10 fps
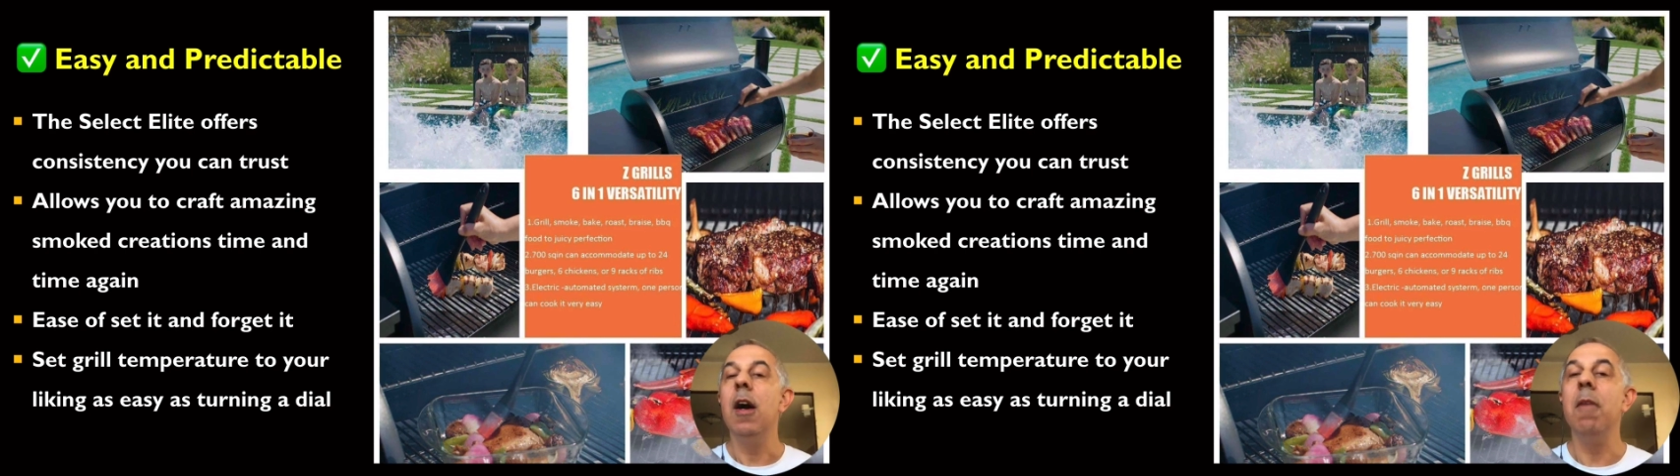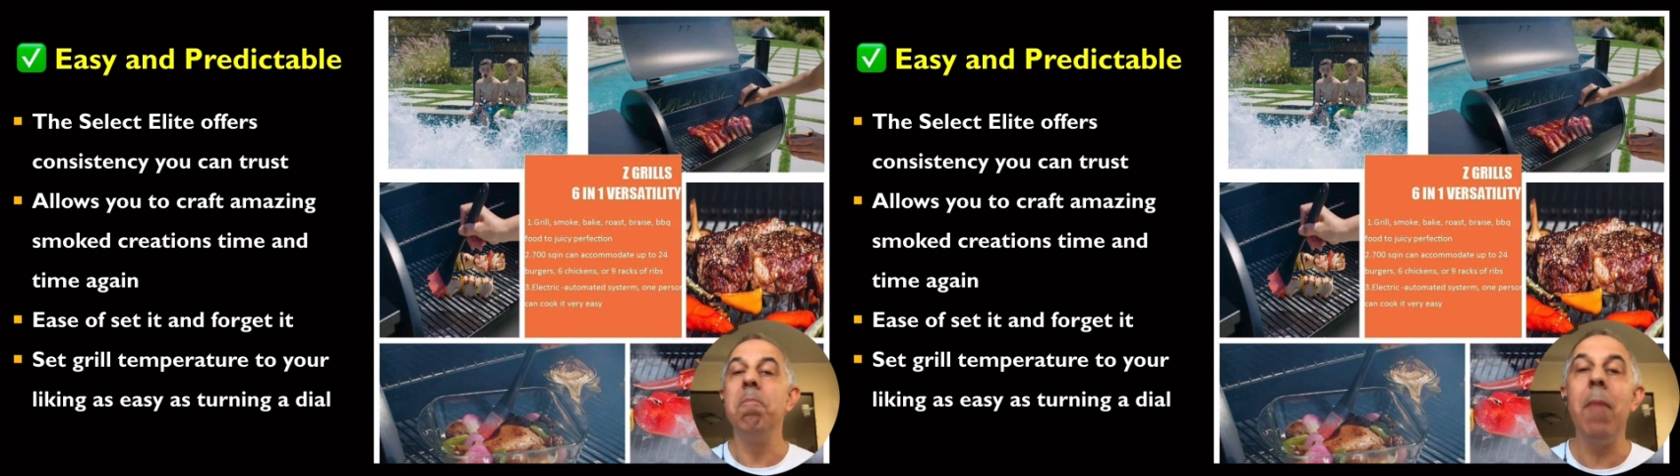
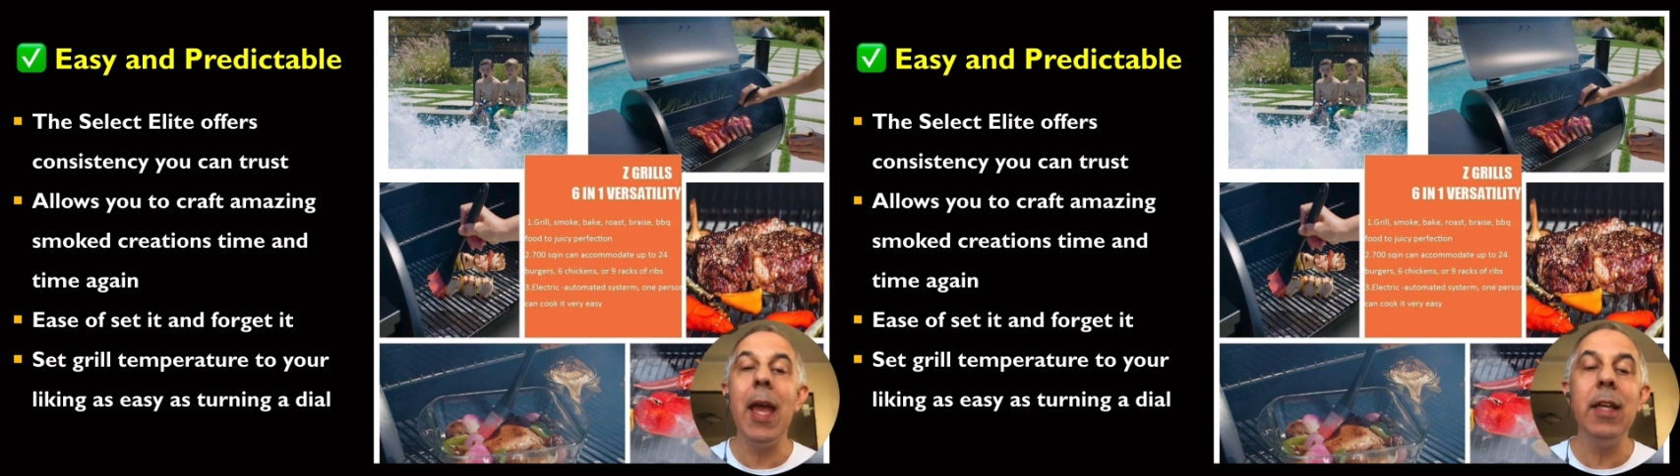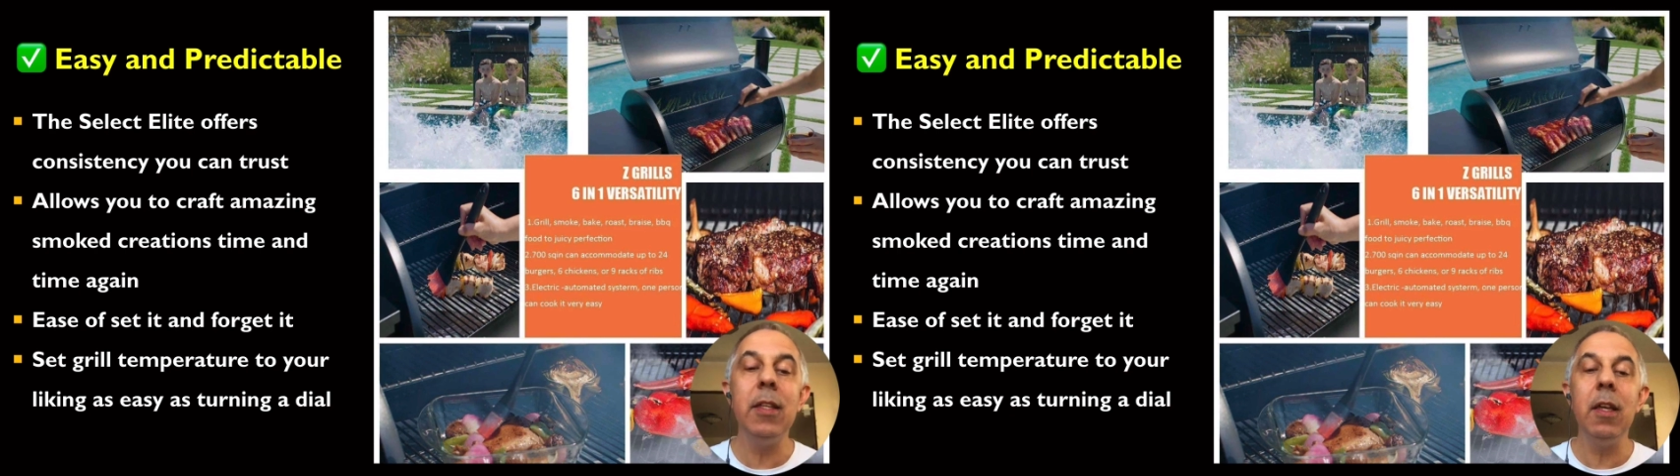
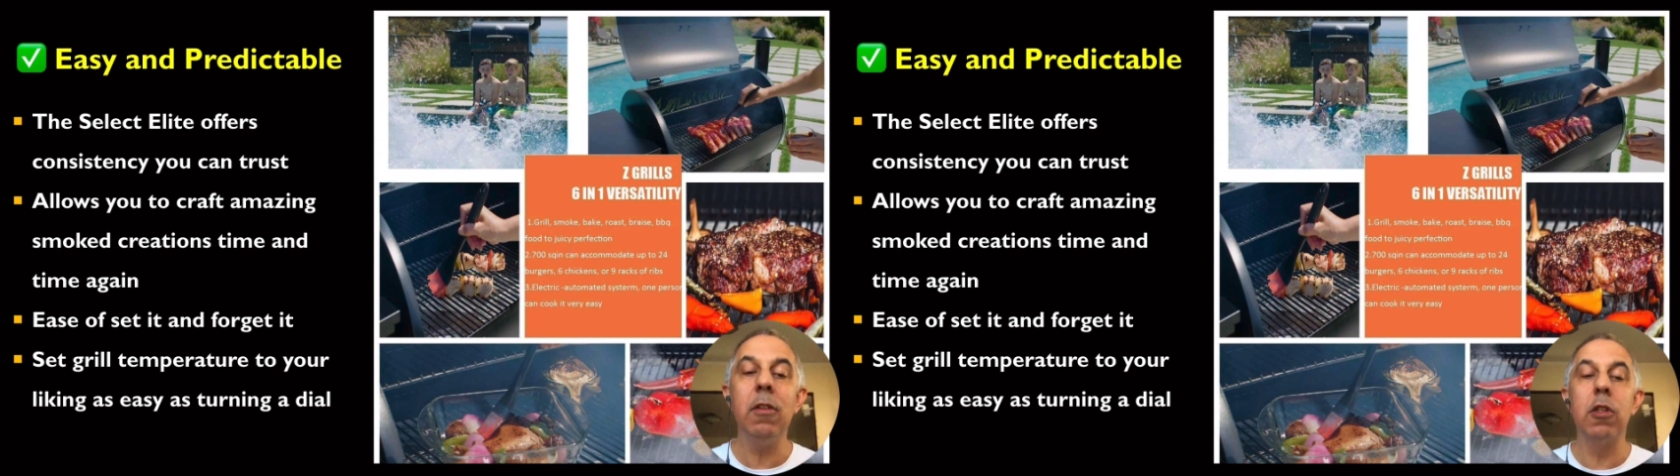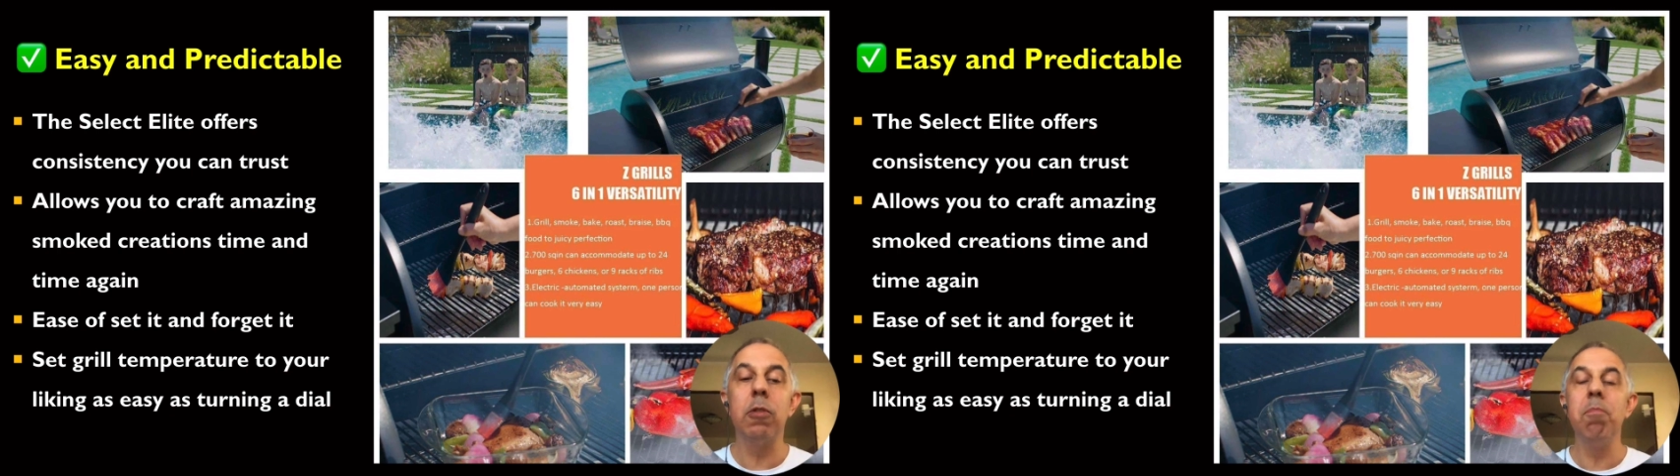amazing
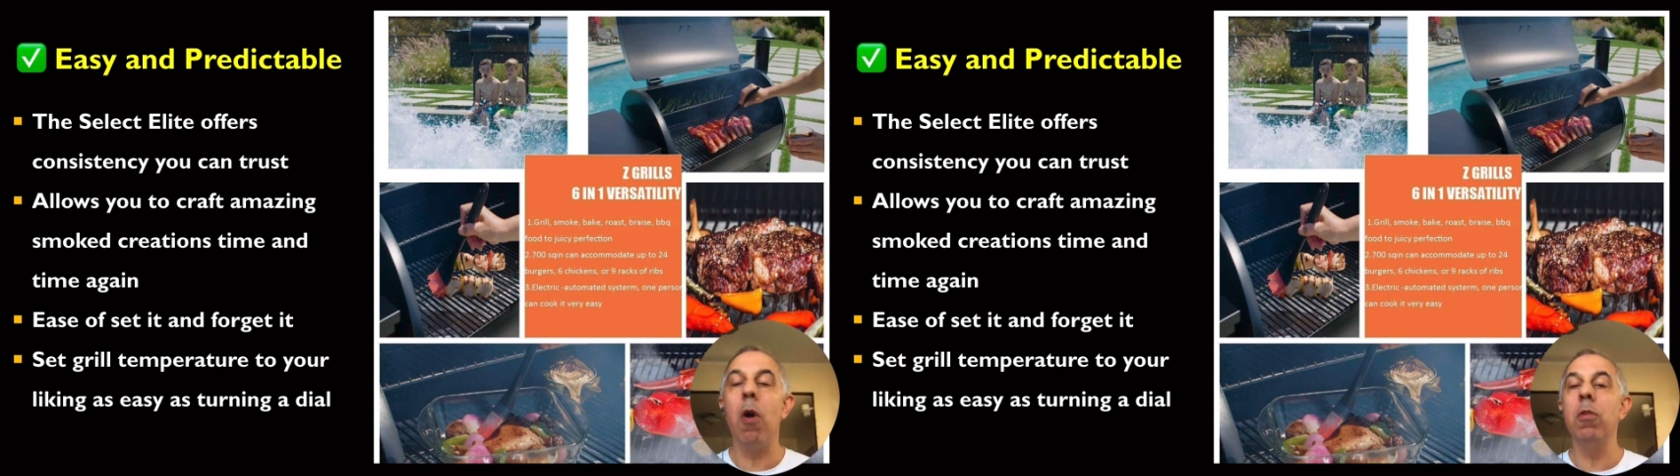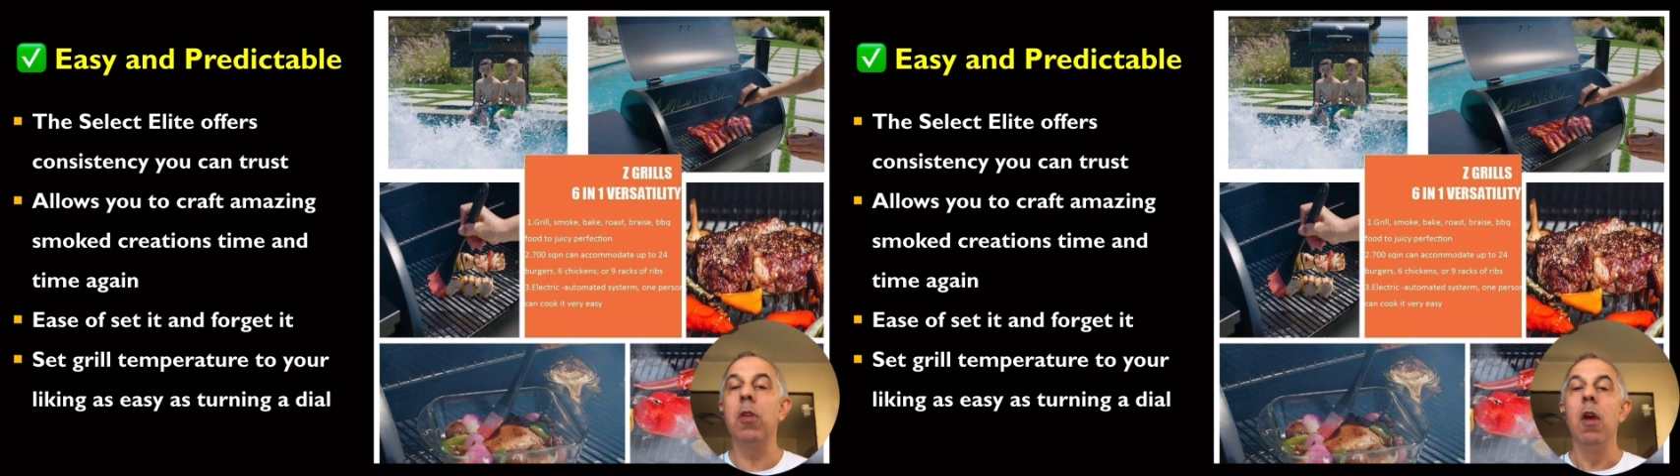
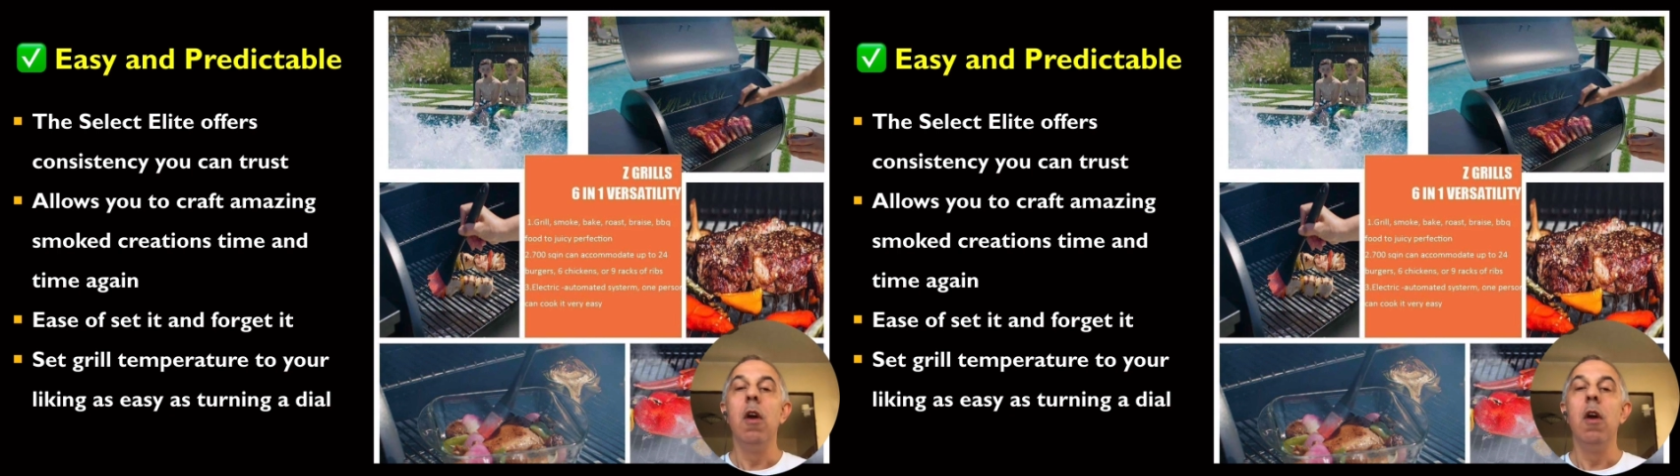smoked